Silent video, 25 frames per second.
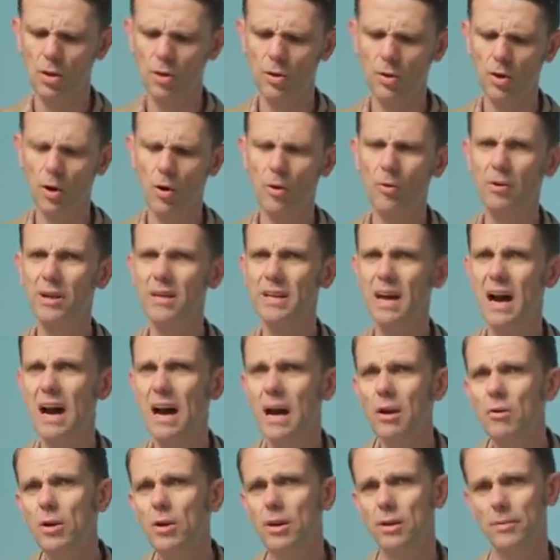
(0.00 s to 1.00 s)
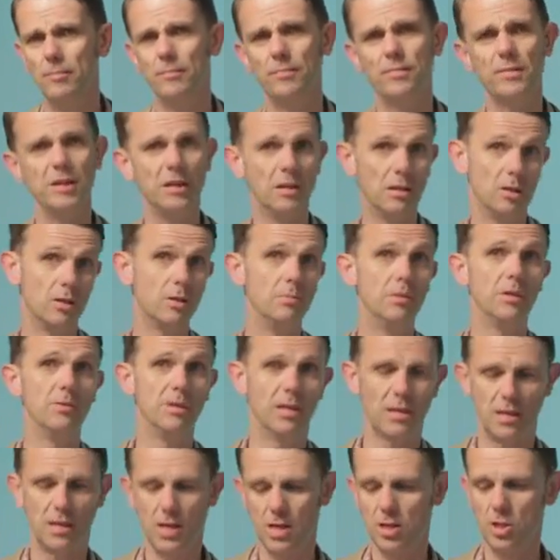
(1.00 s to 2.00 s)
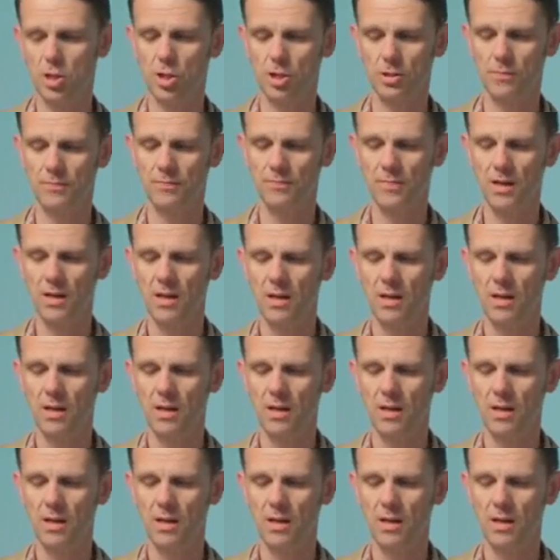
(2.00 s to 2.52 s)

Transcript: that are inherent in communication,